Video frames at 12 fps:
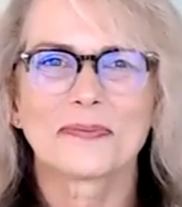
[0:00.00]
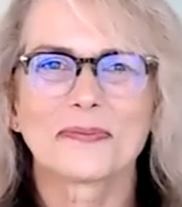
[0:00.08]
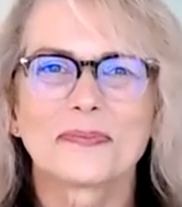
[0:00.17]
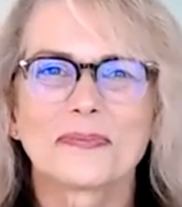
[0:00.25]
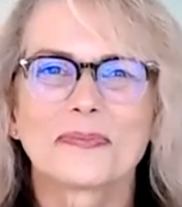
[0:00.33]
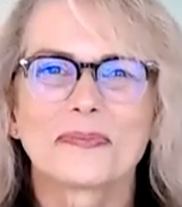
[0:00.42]

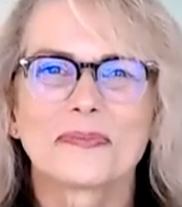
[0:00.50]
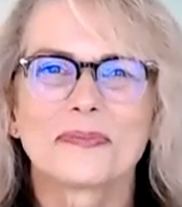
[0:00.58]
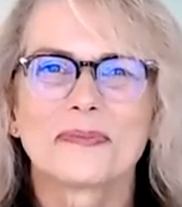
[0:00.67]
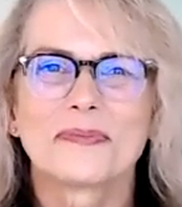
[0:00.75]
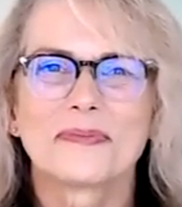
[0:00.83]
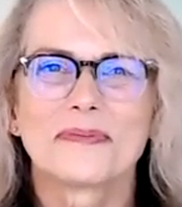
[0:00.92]
to
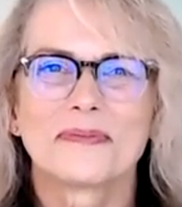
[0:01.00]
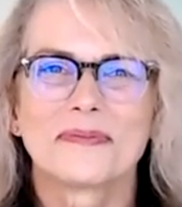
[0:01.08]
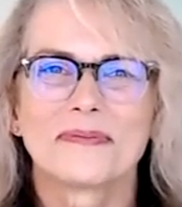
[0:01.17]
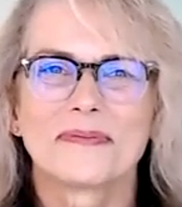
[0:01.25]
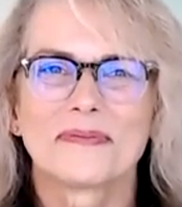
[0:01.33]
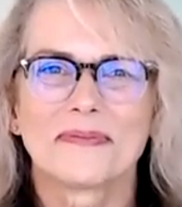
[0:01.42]
mention, when
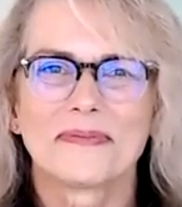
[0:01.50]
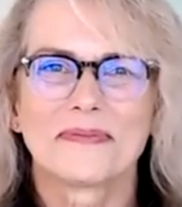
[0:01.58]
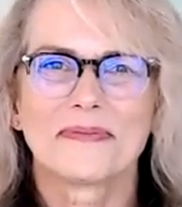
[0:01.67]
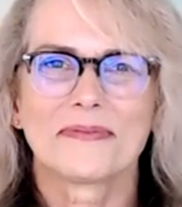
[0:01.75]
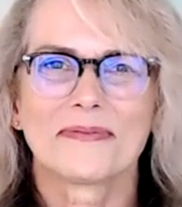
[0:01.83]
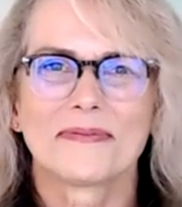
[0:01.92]
when we
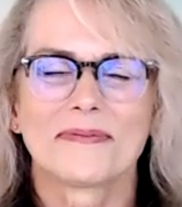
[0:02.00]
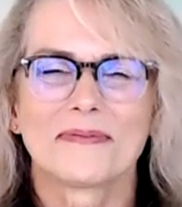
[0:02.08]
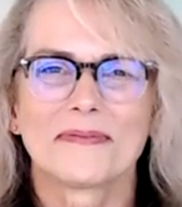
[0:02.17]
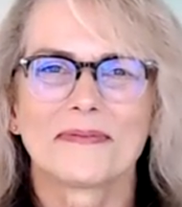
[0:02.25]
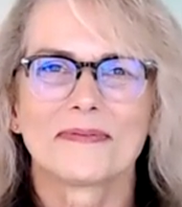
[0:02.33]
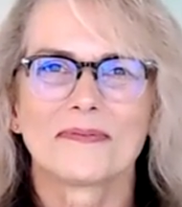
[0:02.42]
talk about
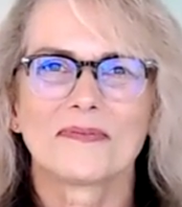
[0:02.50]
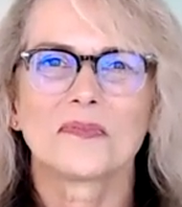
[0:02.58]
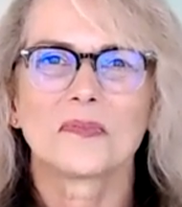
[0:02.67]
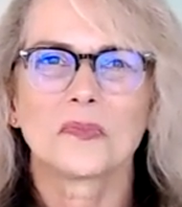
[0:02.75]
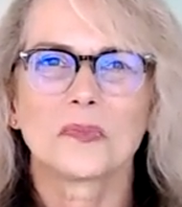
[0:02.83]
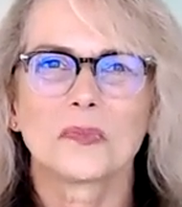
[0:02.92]
sleep
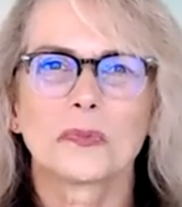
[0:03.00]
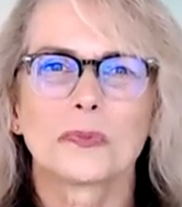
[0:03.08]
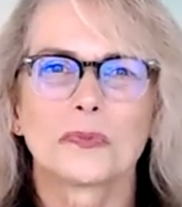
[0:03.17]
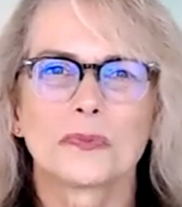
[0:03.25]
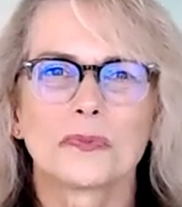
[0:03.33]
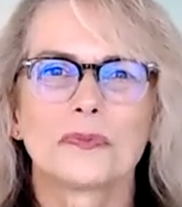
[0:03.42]
diaries, a
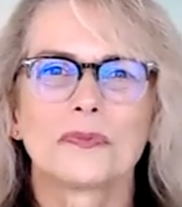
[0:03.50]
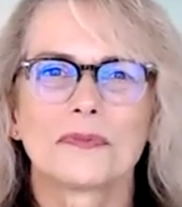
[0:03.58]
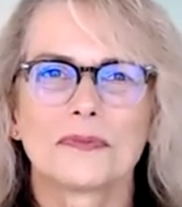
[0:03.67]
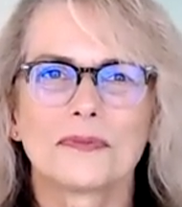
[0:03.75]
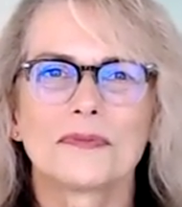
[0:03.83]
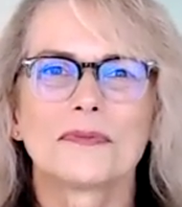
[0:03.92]
lot of
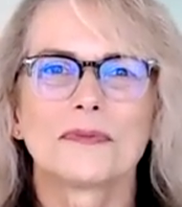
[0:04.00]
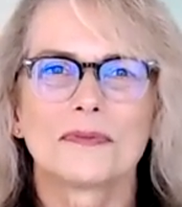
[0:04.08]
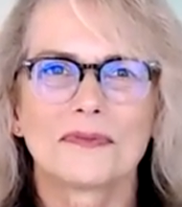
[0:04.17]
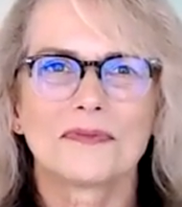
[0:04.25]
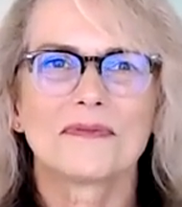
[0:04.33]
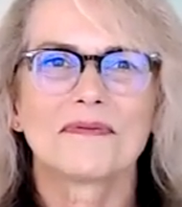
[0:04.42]

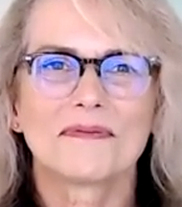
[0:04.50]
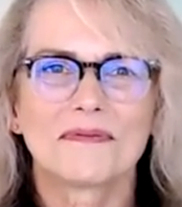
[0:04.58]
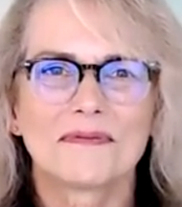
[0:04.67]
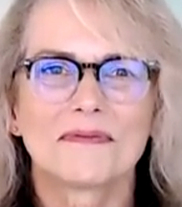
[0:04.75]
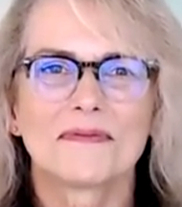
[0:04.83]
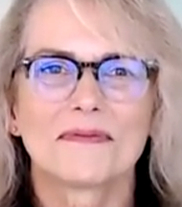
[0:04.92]
people track
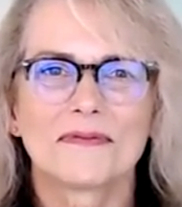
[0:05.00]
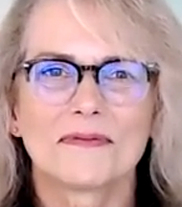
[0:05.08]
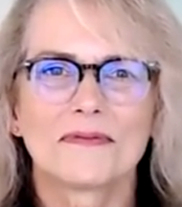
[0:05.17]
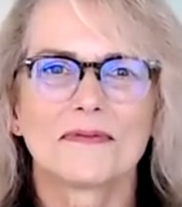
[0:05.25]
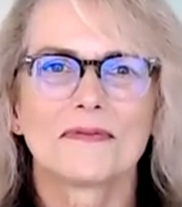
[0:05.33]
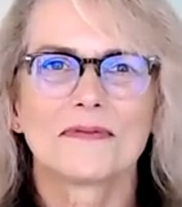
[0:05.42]
their
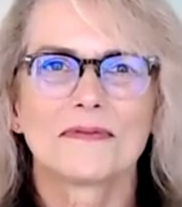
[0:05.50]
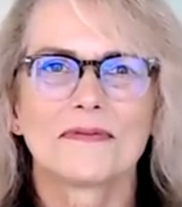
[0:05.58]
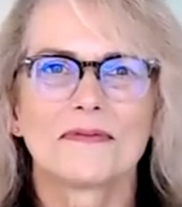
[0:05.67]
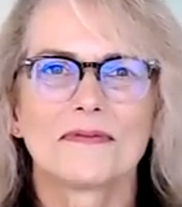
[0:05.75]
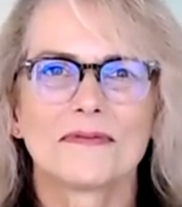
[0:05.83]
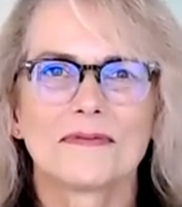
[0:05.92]
sleep
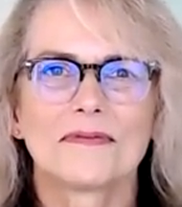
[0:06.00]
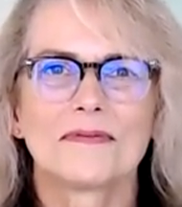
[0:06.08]
using